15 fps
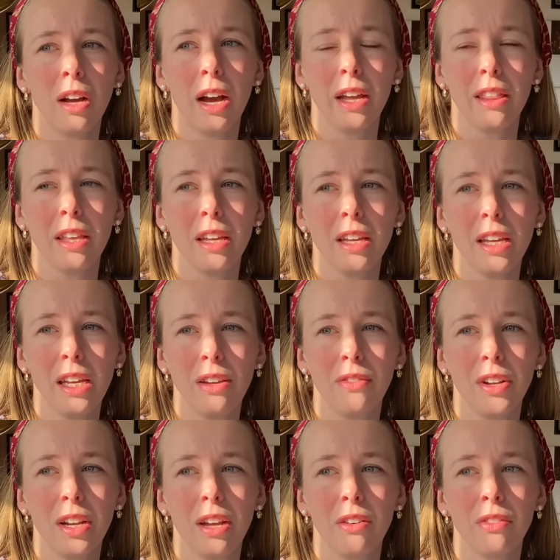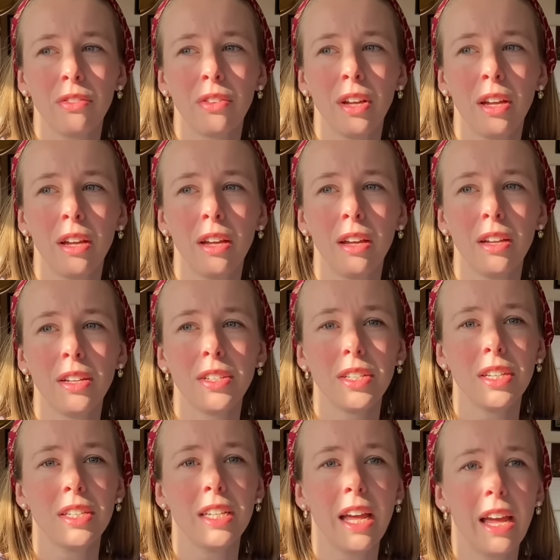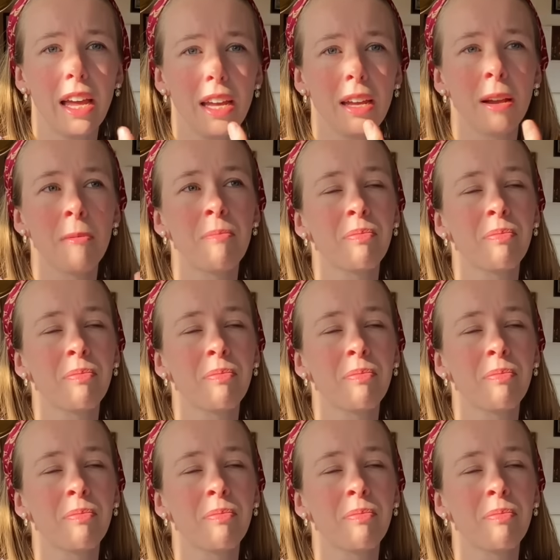I think even if today